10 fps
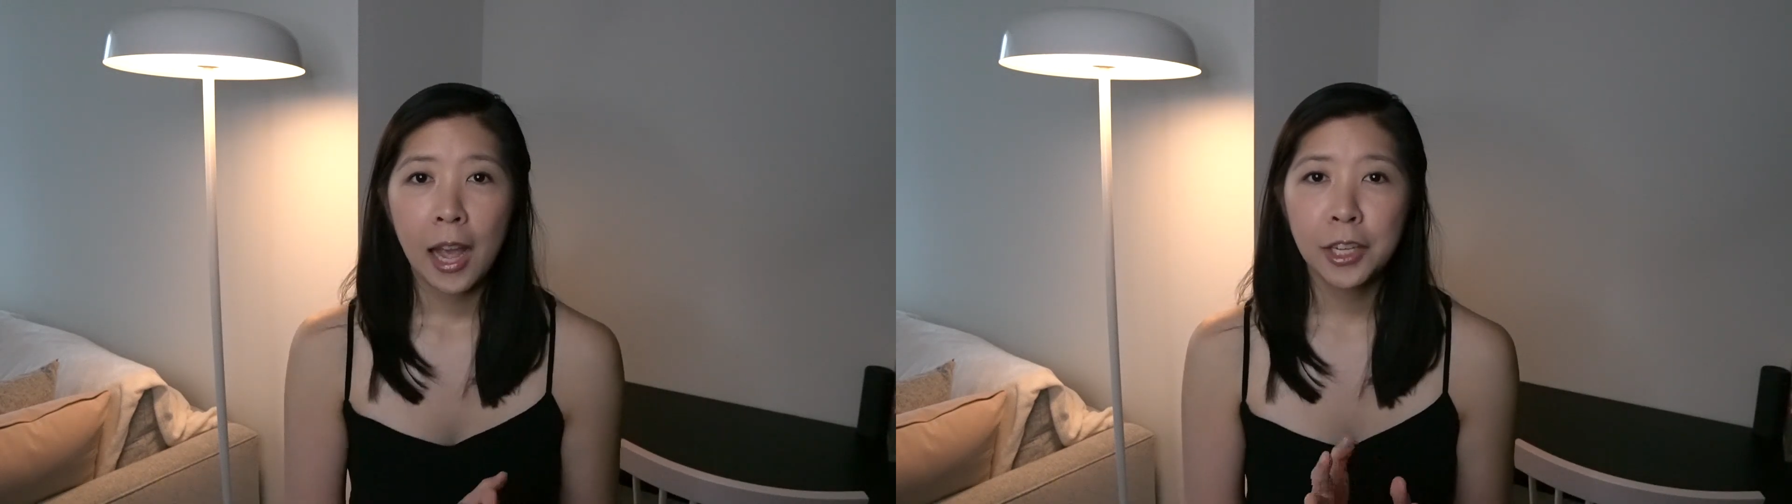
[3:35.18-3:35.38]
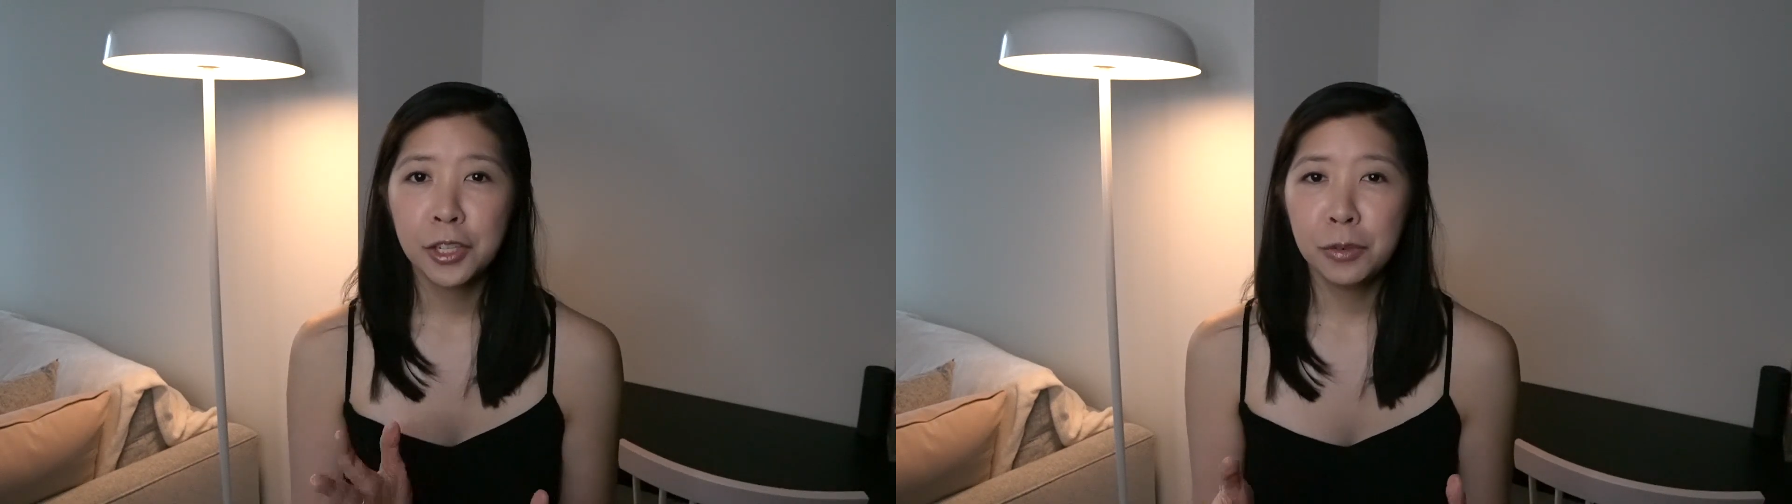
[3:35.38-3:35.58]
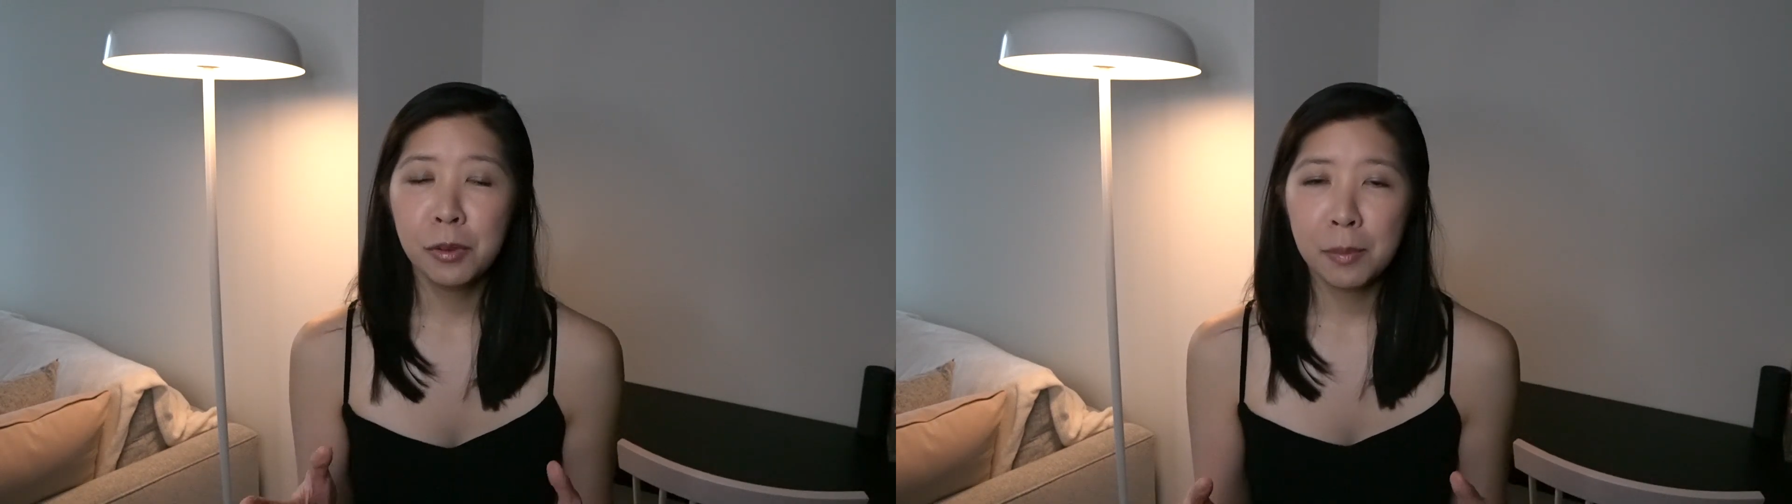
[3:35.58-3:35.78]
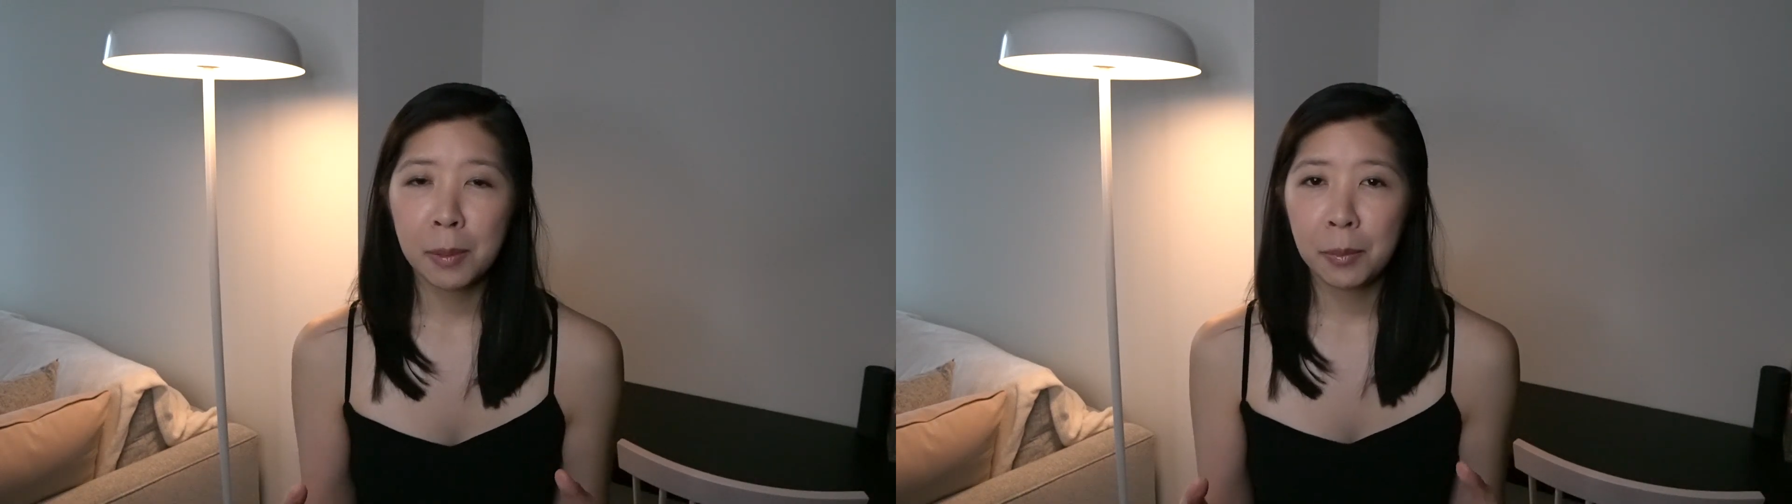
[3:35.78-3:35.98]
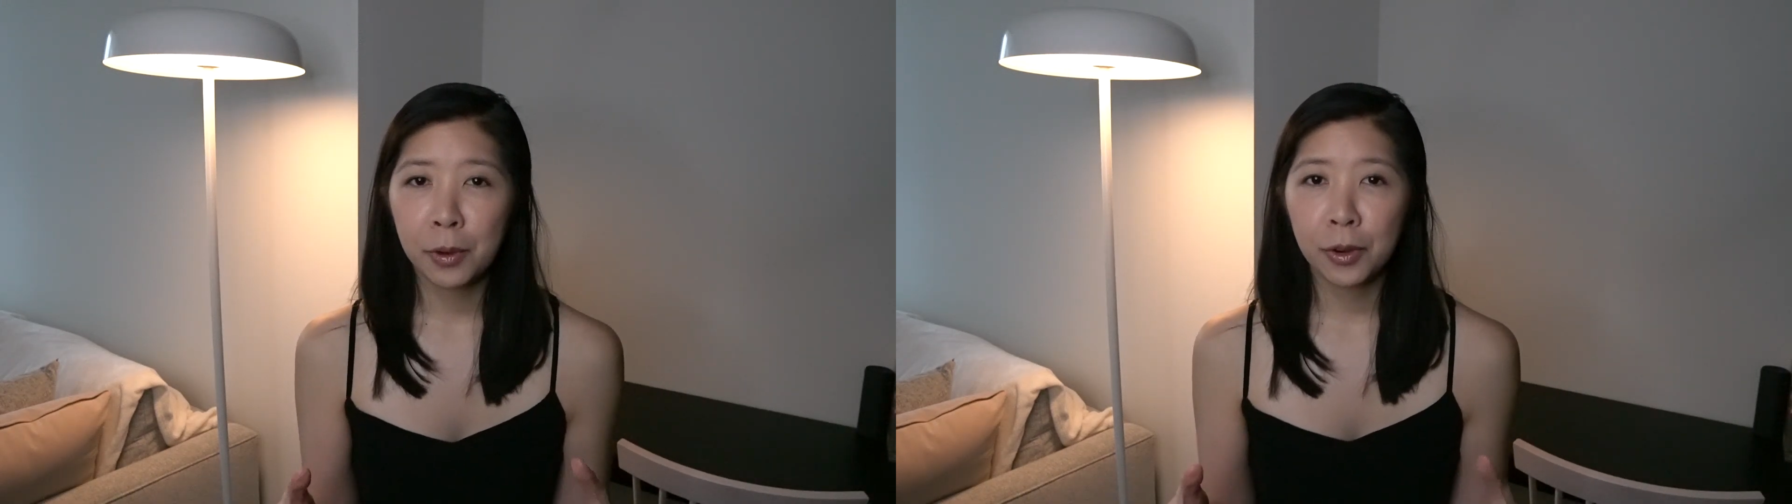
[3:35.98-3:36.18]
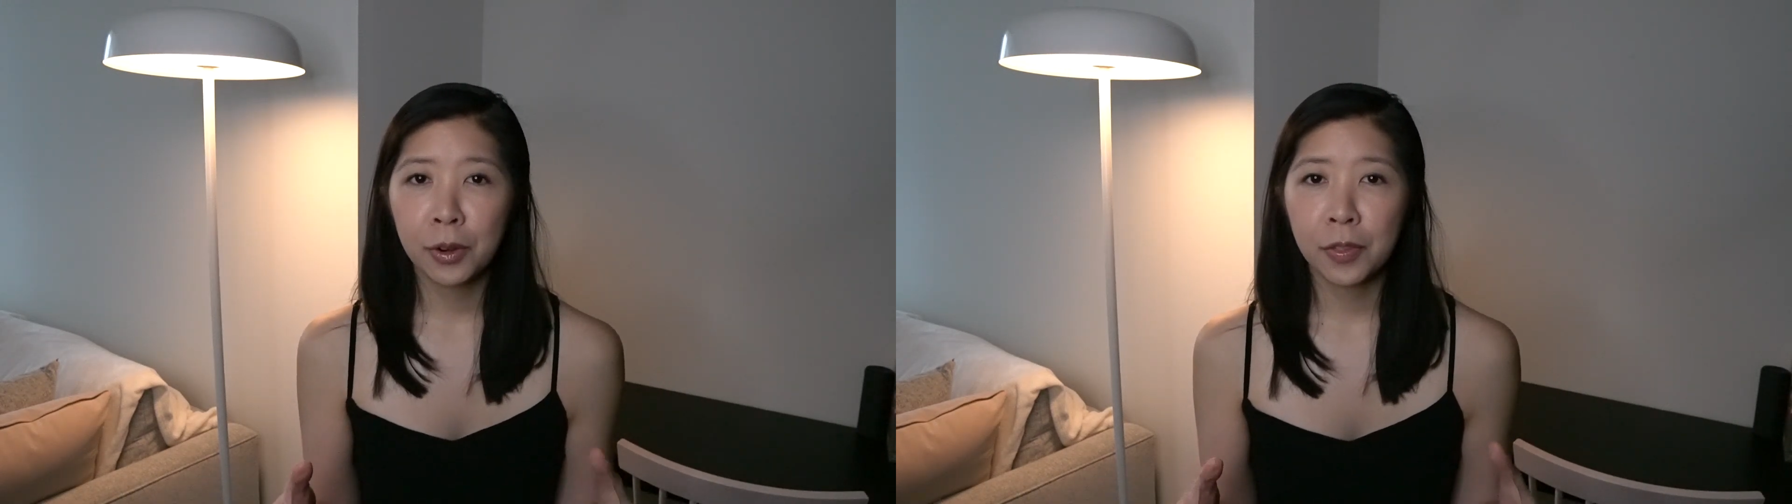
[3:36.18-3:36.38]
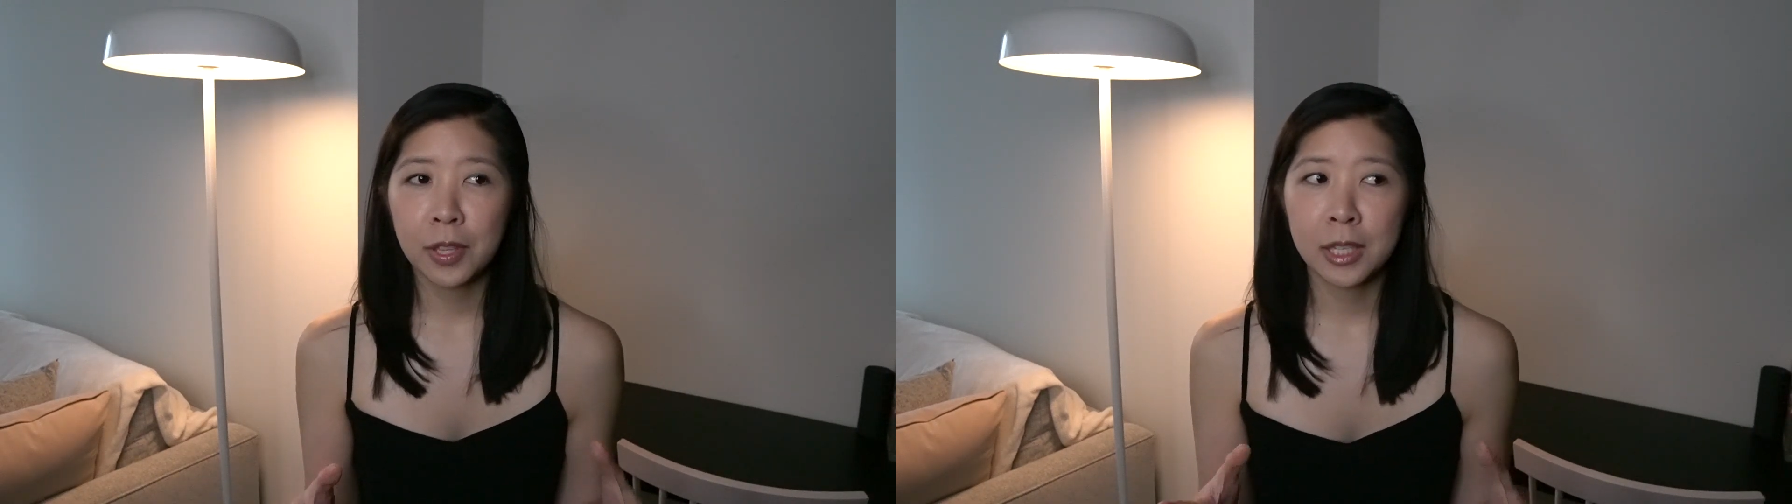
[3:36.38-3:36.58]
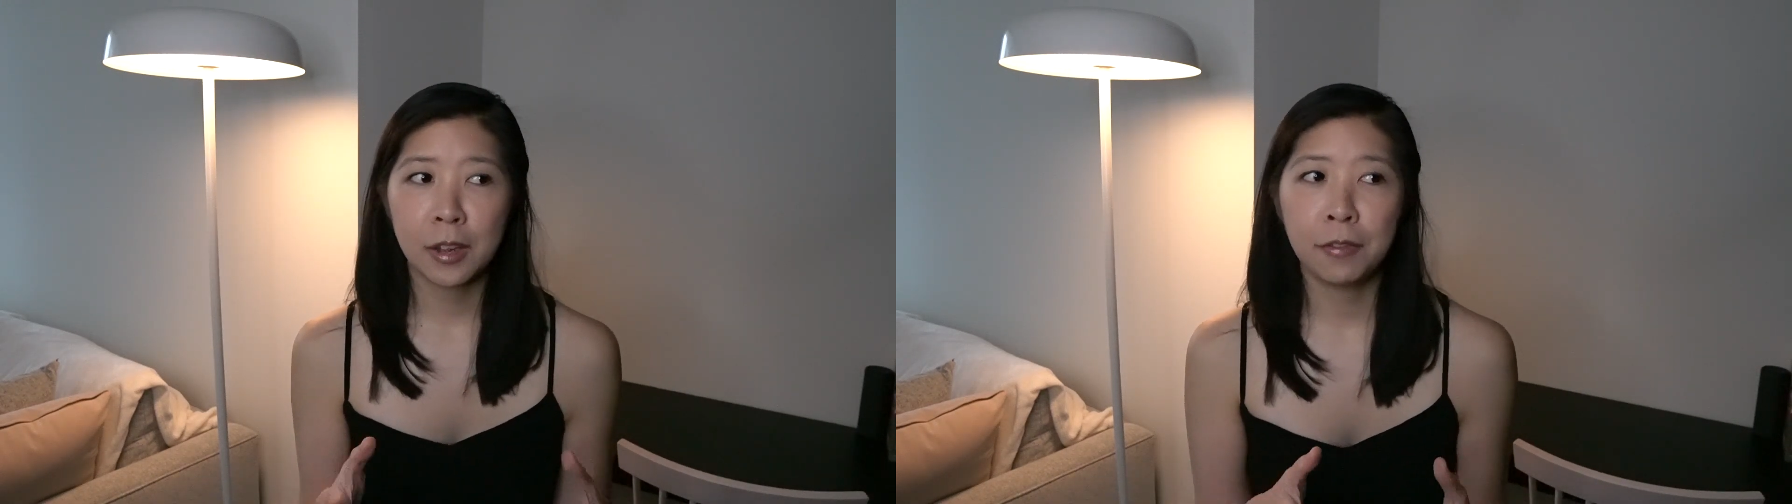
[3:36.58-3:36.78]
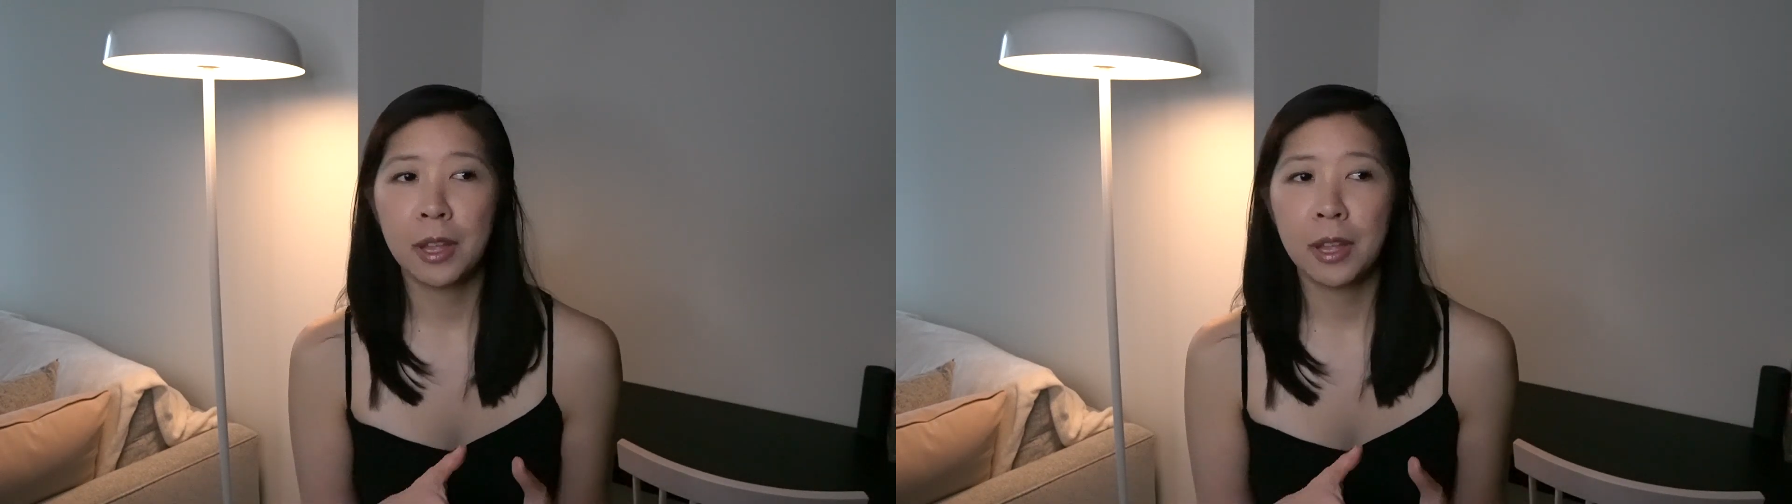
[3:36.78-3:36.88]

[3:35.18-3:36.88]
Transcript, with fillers: I do remember the stuff